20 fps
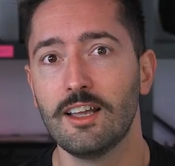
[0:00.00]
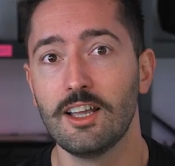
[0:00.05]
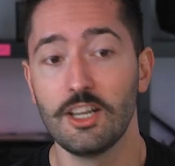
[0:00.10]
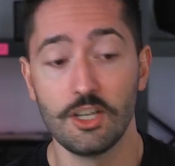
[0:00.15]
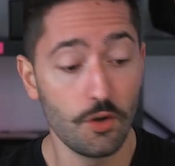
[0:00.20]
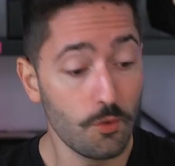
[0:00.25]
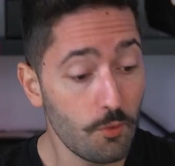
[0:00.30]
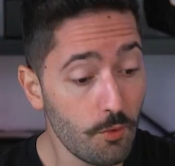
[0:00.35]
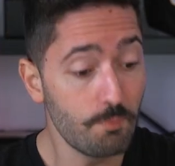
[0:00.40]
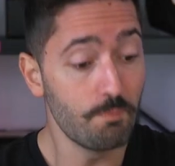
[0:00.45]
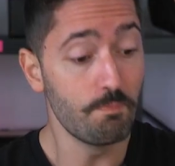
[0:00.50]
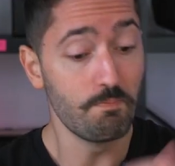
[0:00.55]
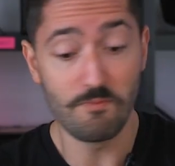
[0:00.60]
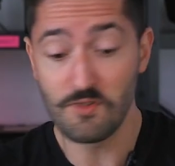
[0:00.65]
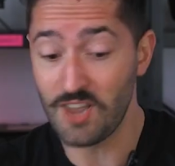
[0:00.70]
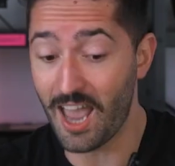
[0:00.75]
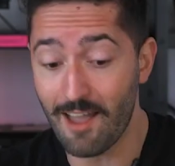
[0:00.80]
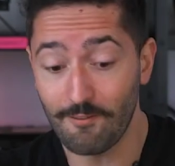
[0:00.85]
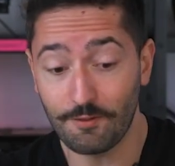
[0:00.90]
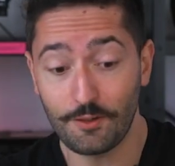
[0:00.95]
You
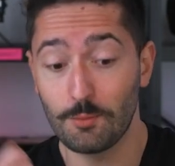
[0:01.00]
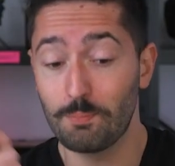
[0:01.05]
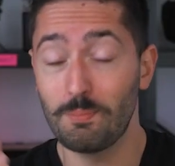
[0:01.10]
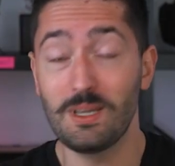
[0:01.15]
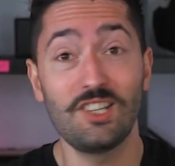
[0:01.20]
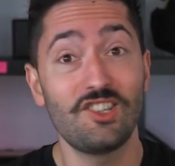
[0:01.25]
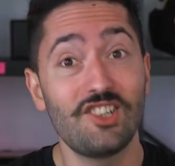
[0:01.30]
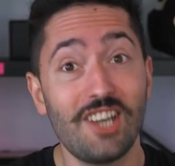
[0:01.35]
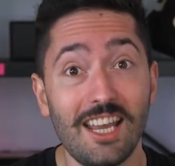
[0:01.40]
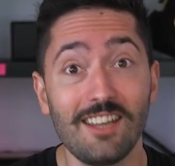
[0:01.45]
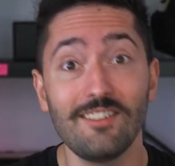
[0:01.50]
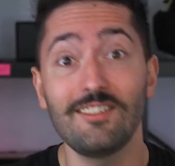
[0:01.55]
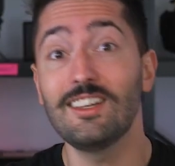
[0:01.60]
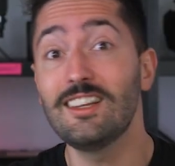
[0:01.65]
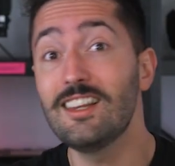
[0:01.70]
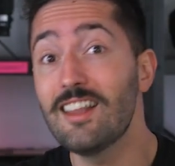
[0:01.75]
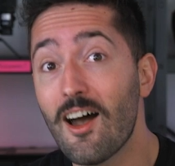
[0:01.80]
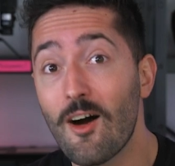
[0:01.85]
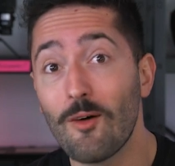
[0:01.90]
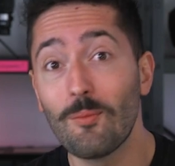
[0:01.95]
have to be
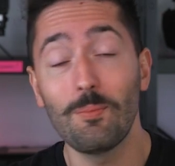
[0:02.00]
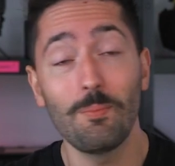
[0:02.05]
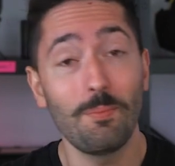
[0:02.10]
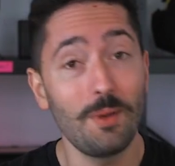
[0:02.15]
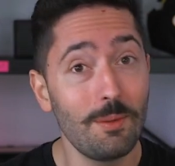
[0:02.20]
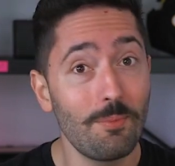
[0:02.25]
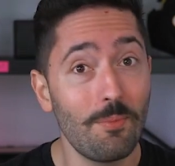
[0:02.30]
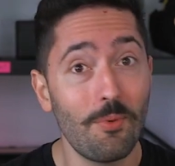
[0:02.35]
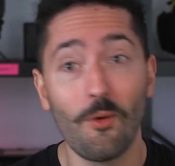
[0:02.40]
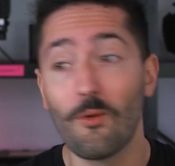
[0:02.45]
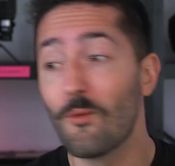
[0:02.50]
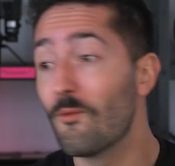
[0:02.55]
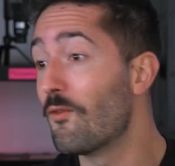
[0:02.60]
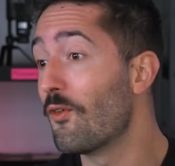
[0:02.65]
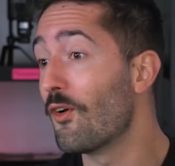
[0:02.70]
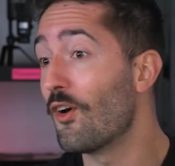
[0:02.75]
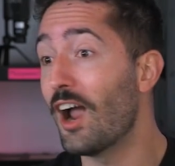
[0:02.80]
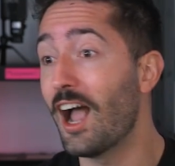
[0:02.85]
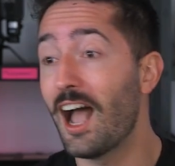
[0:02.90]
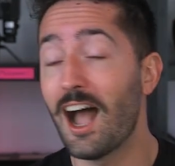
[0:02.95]
chasing down people
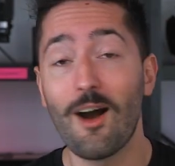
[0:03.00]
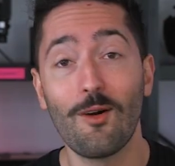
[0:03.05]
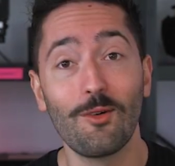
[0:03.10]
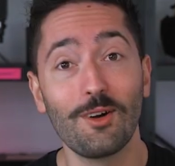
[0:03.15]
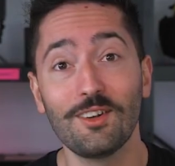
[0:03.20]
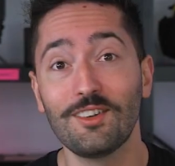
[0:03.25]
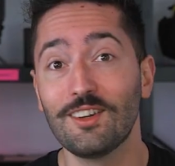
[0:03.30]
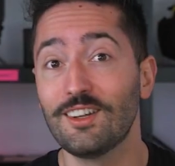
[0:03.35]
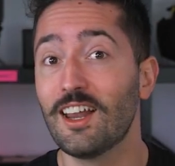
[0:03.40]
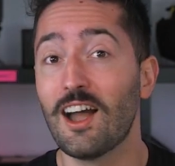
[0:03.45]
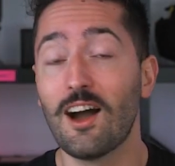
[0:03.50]
for hours and